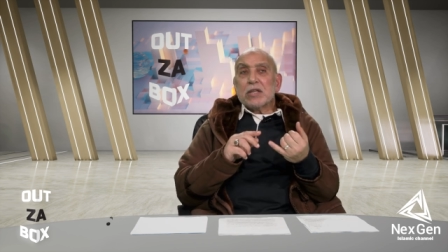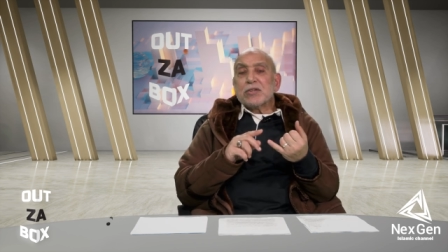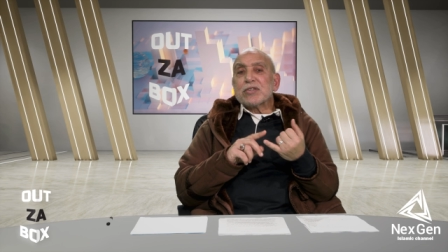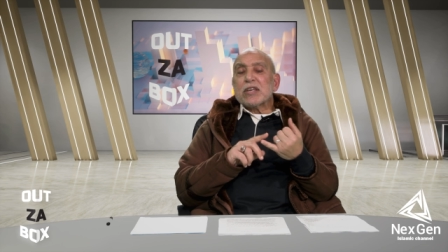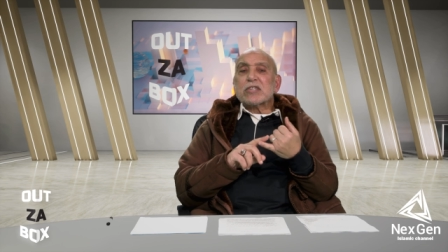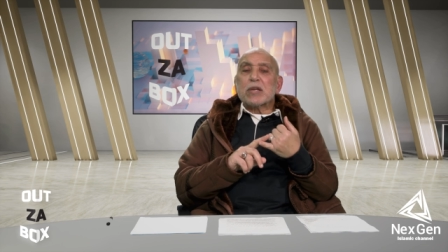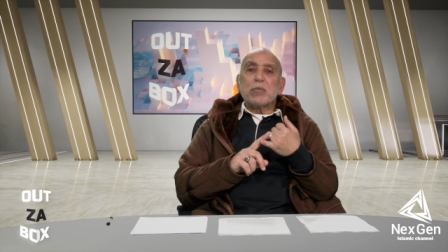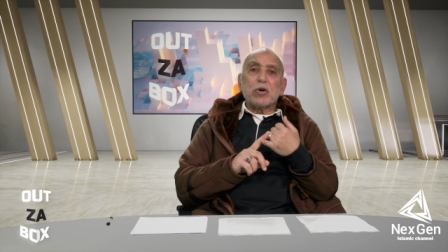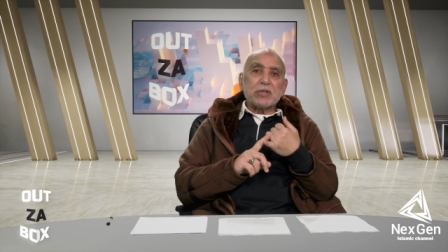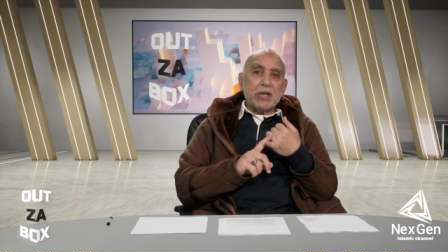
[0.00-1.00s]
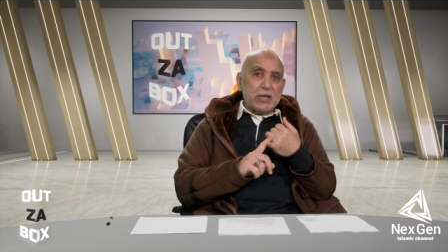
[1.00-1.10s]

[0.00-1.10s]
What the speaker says: in a disaster-borne